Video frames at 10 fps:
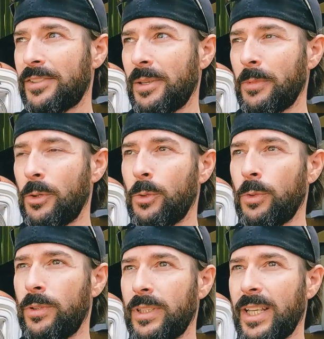something
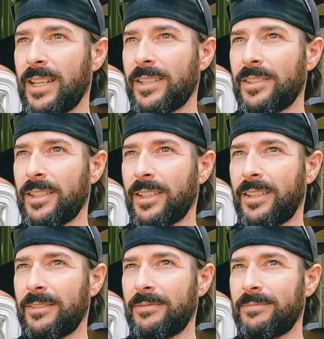cool, and
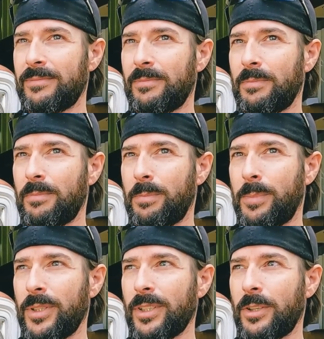
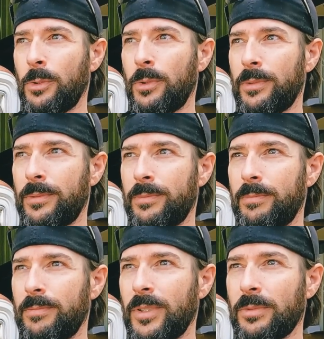putting a cool,
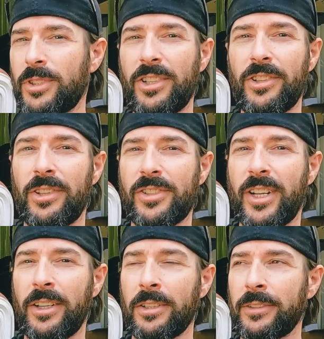changing the
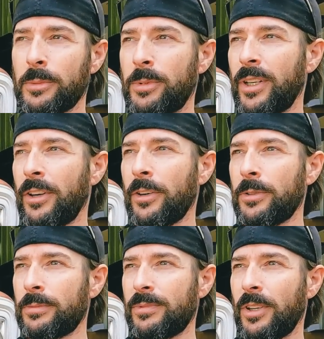style of it, putting
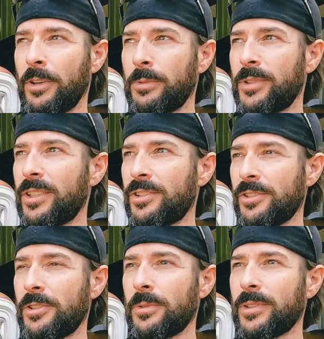our own
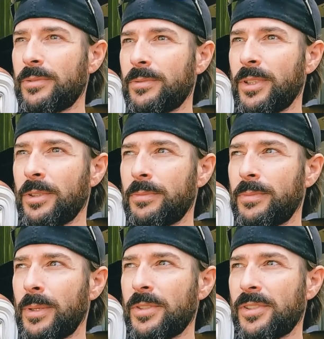touches to it.
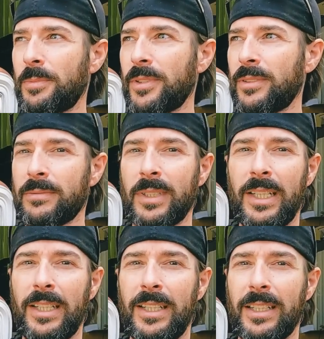Maybe something
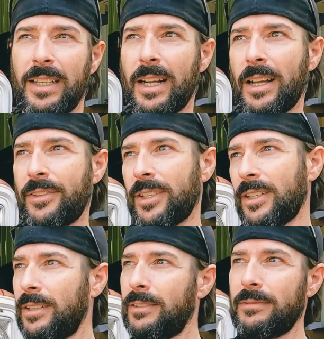
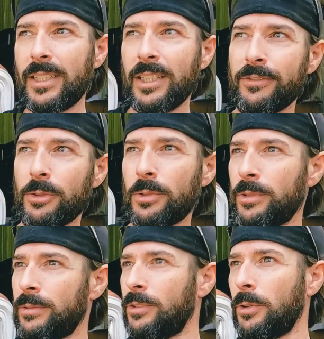gothic,
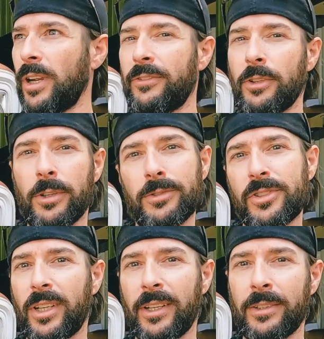evil, graveyard
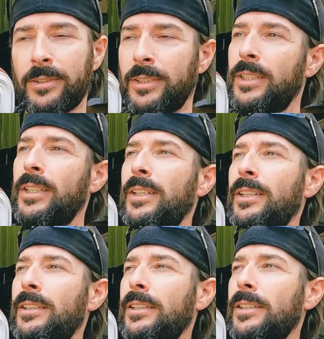style.
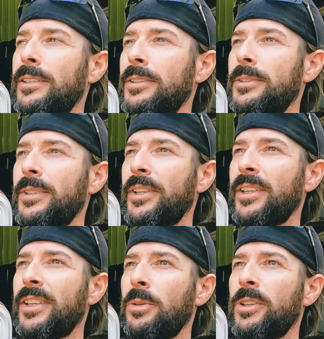I
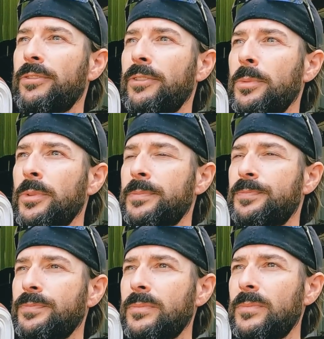think that'll be a fun one.